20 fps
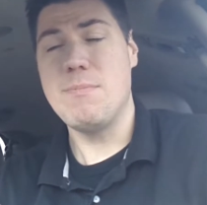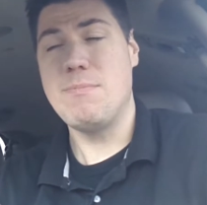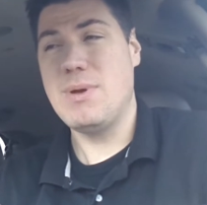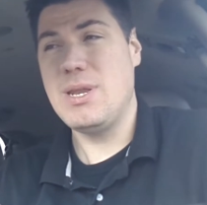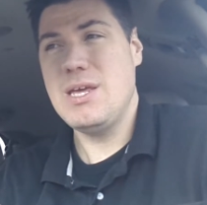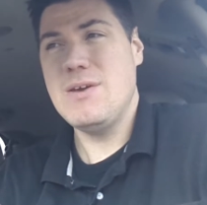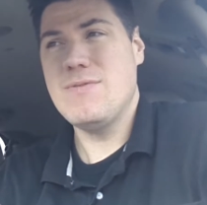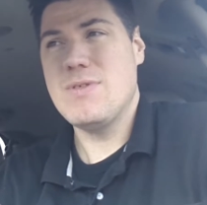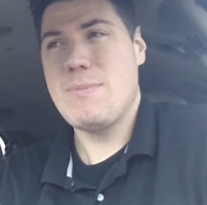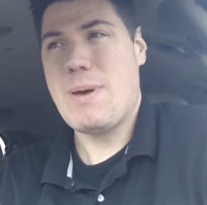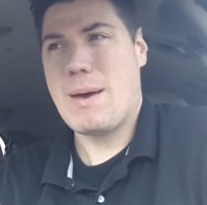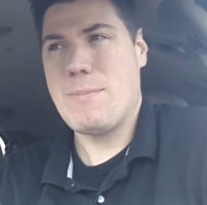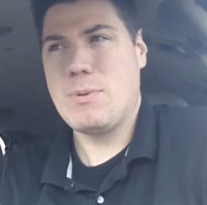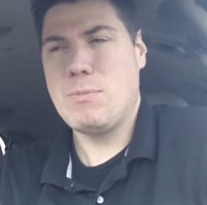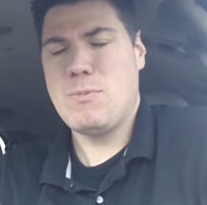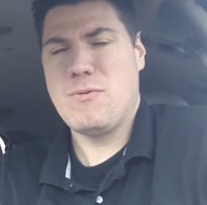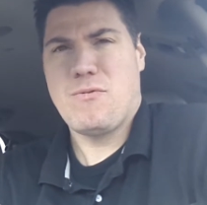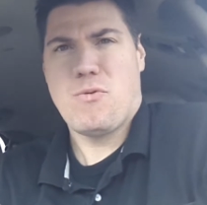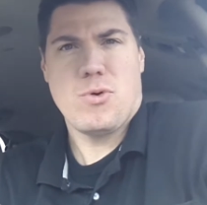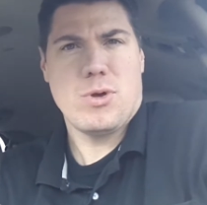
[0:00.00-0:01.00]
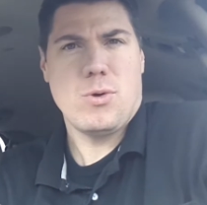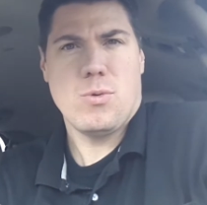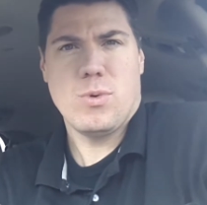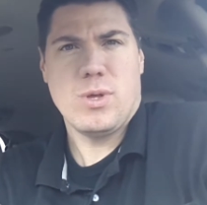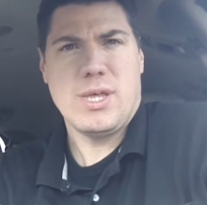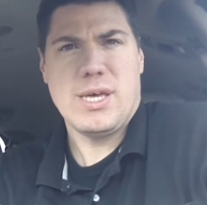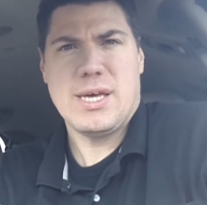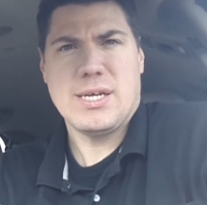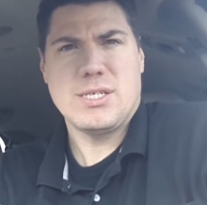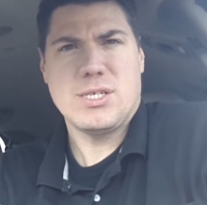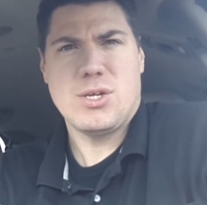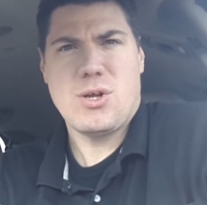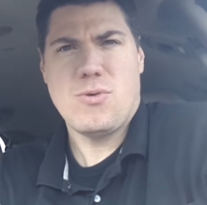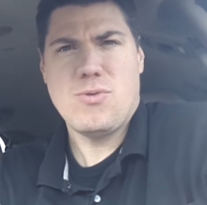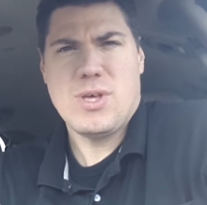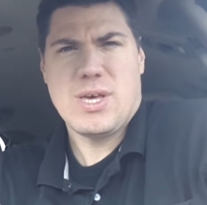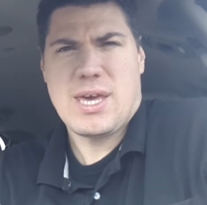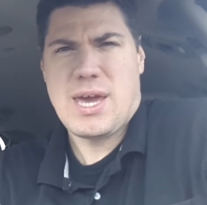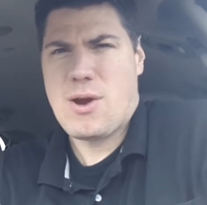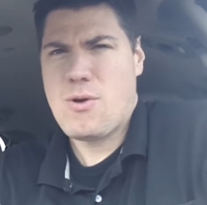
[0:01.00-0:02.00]
many of them happen before you really get to know
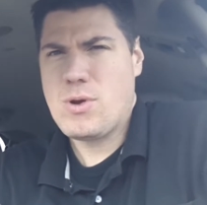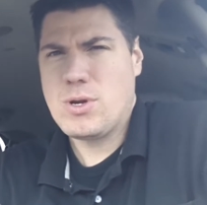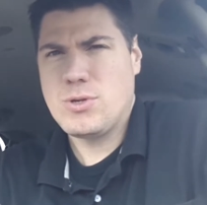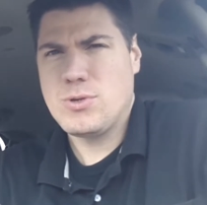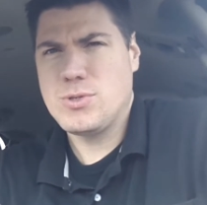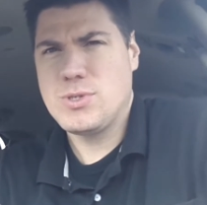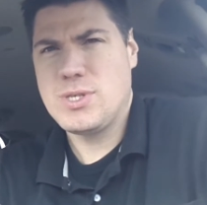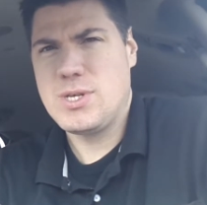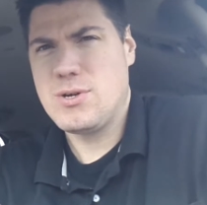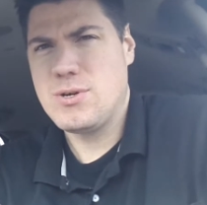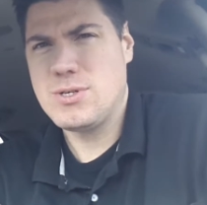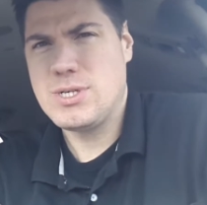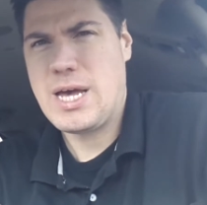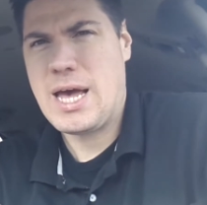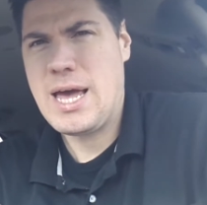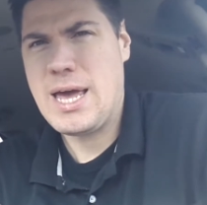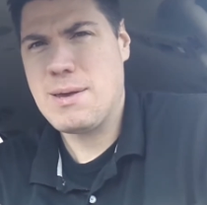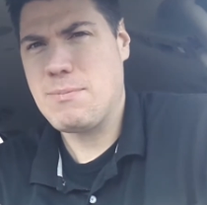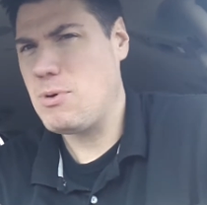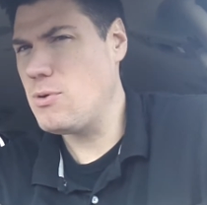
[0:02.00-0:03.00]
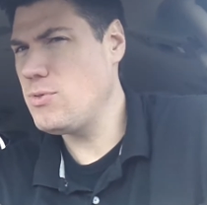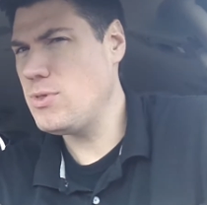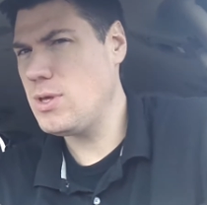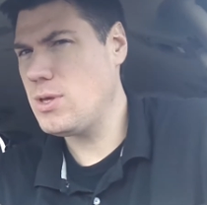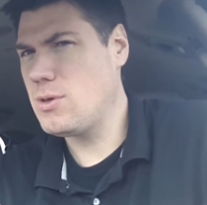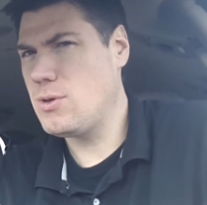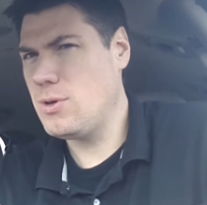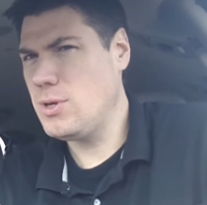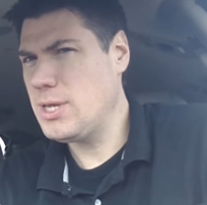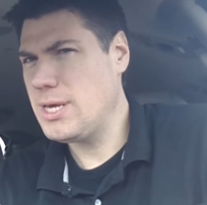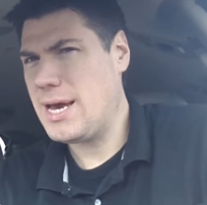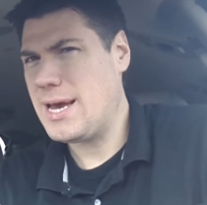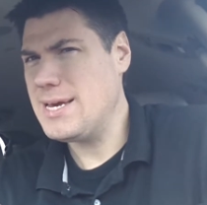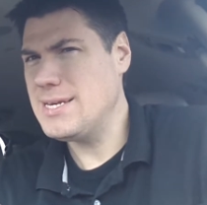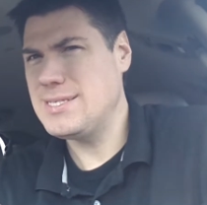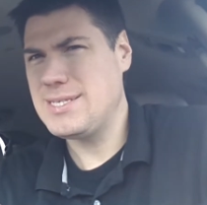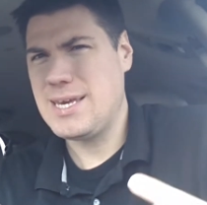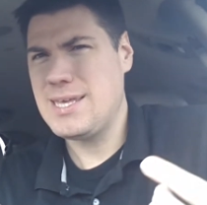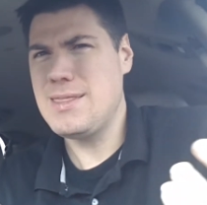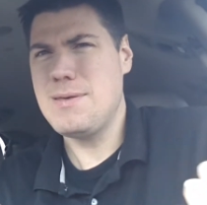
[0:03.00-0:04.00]
the characters that are dying, both the good
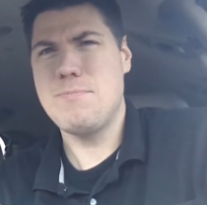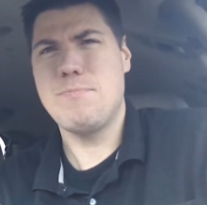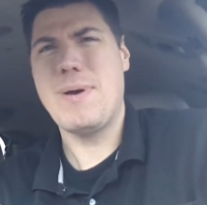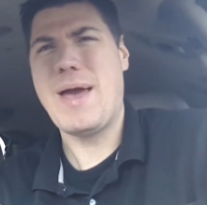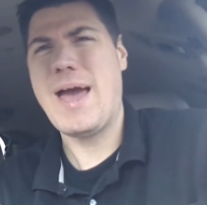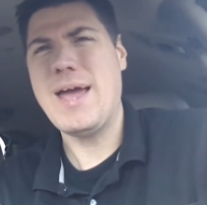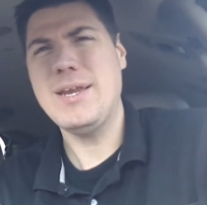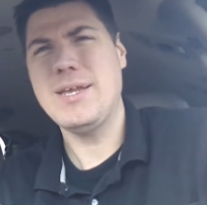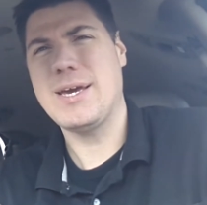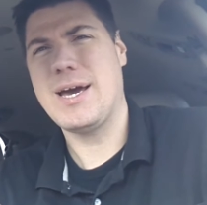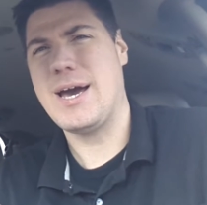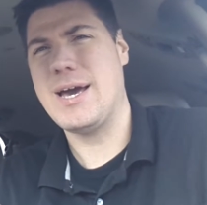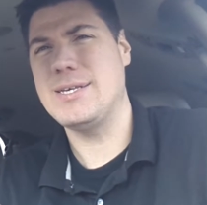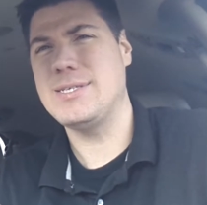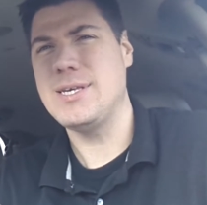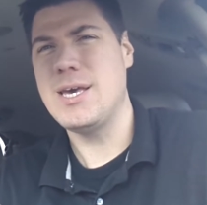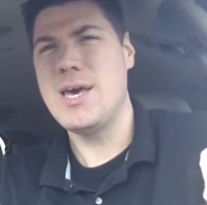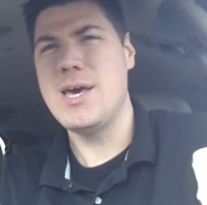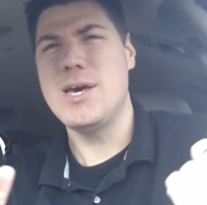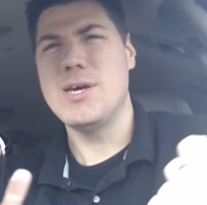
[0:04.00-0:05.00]
guys and the bad guys.